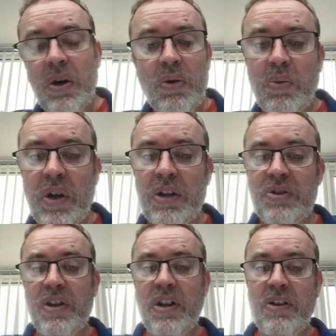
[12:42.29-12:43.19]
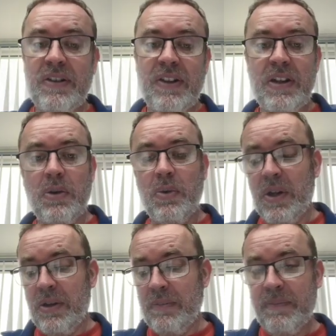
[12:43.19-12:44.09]
119
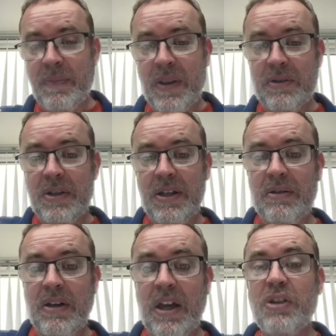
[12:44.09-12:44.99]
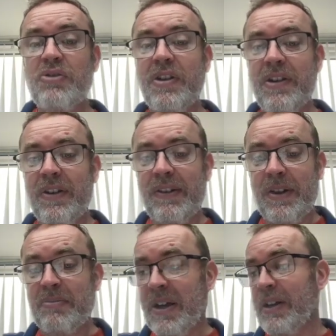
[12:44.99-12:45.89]
quid. Okay,
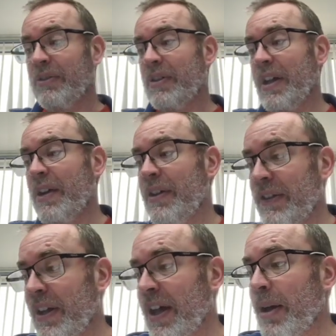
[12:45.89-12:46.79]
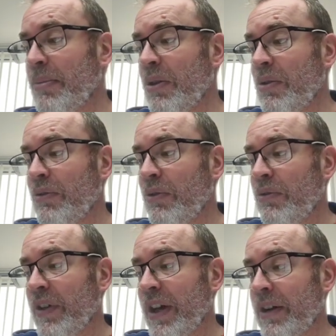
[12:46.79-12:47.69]
£119. Now, isn't that a beautiful
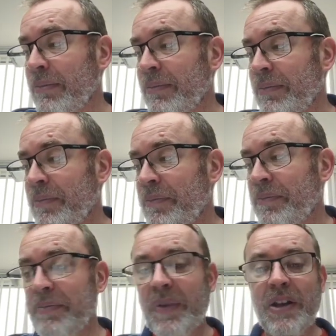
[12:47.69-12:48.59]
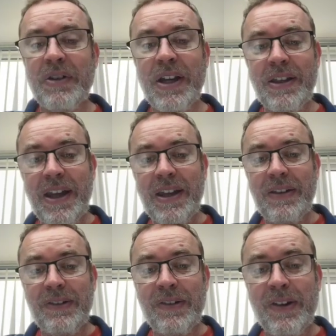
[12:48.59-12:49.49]
figure? Okay, that
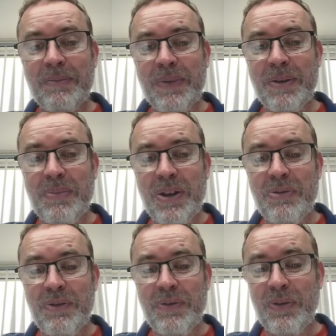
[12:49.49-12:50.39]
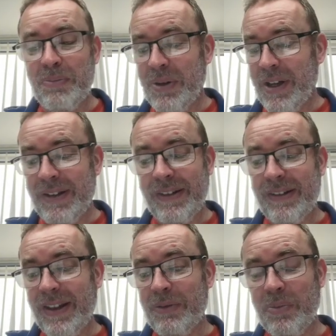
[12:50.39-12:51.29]
is something beautiful. But as I
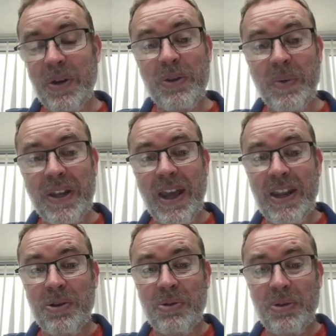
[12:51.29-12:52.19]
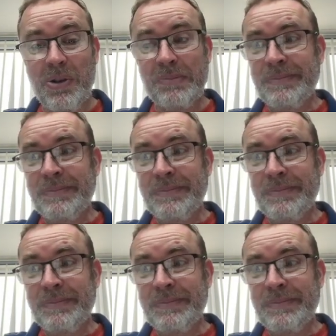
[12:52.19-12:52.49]
said, whether we get it or not,